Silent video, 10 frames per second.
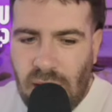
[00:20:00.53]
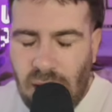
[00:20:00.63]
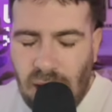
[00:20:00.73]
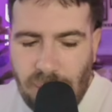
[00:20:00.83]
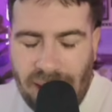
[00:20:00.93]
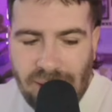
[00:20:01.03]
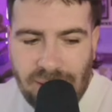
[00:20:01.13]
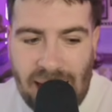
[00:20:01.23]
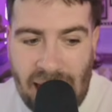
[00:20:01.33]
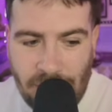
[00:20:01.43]
about
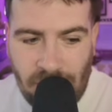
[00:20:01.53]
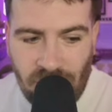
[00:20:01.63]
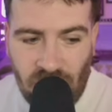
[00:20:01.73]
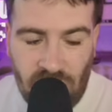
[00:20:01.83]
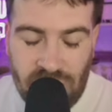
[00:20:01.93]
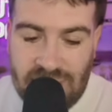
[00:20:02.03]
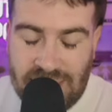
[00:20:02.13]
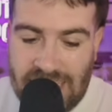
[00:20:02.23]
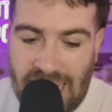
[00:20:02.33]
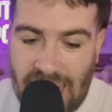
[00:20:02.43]
naming rights
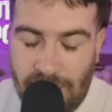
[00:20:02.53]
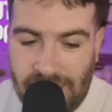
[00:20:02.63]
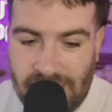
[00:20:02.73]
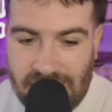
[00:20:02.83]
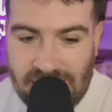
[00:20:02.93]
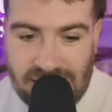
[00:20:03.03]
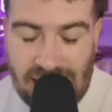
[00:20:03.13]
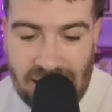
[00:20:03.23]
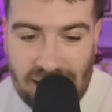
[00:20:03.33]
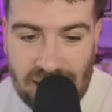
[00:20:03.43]
and naming the
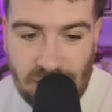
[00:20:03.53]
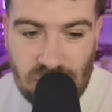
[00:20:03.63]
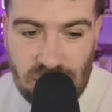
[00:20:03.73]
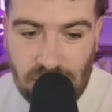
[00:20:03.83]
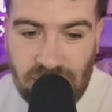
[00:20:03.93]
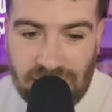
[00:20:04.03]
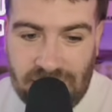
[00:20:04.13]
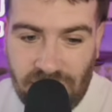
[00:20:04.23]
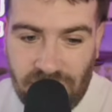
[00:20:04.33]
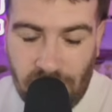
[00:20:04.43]
stadium something
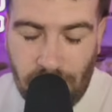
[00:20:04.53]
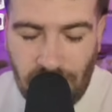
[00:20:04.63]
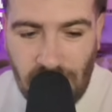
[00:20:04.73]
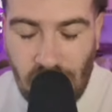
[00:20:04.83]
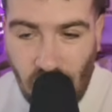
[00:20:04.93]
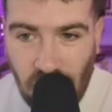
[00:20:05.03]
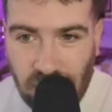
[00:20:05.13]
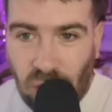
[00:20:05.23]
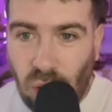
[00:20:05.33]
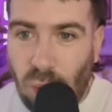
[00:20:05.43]
different. But I kind of
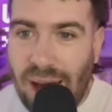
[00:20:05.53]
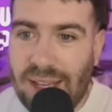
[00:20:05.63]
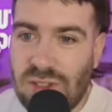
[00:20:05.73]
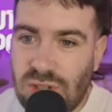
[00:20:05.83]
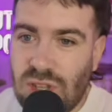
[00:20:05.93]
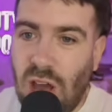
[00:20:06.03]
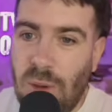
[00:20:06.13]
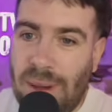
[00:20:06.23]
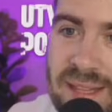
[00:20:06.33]
always just go back